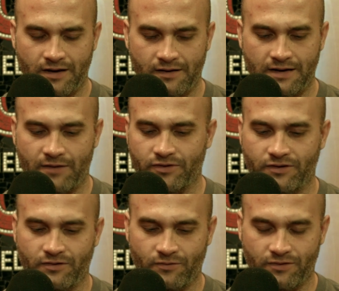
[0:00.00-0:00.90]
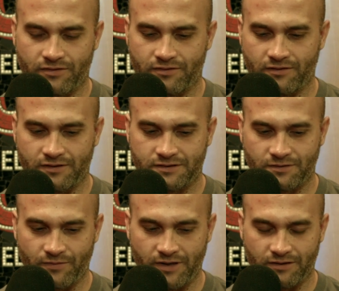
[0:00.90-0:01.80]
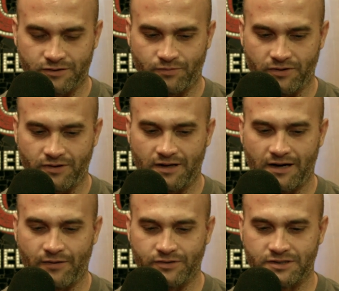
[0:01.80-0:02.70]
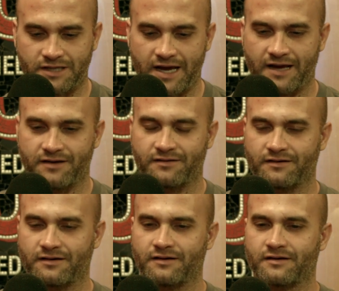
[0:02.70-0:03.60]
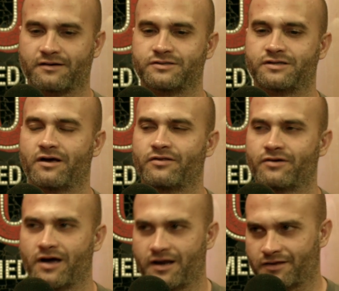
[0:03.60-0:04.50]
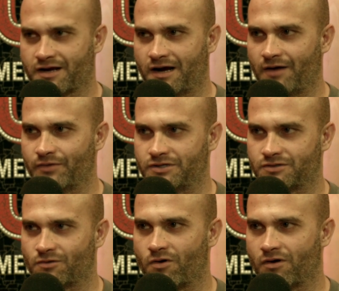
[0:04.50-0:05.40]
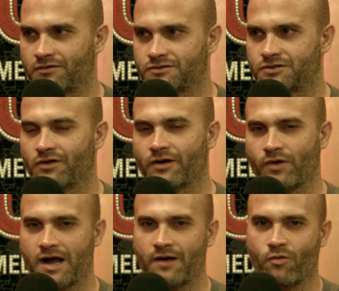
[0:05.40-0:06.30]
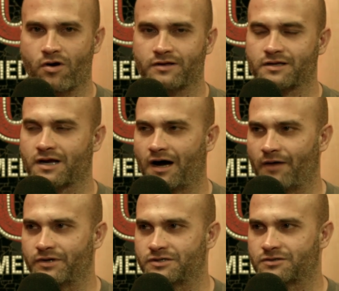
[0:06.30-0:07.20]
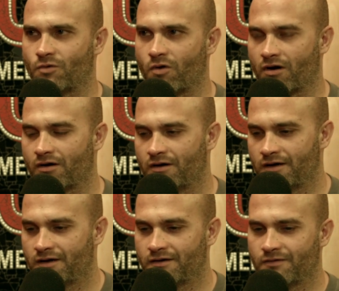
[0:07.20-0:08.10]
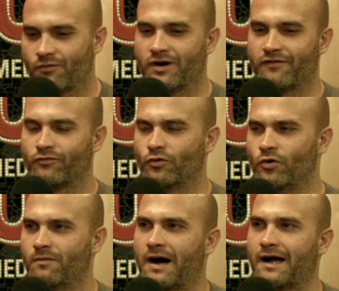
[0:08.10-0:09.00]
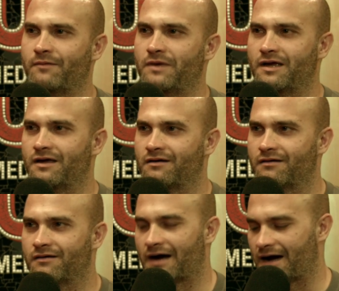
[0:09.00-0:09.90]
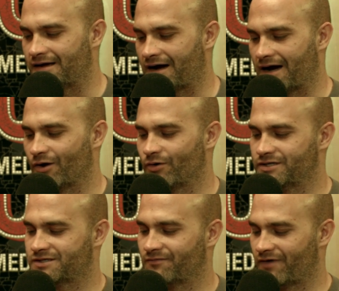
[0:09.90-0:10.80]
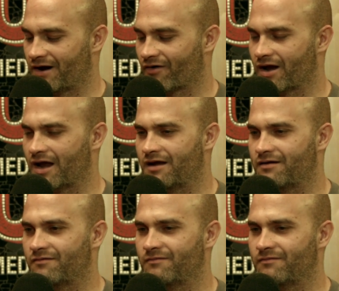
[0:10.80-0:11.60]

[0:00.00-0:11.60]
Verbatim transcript: not with you, with uh, somebody else, but I was saying because the other night at the comedy store. So like when I work at the comedy store, whatever room I'm in, I I always am very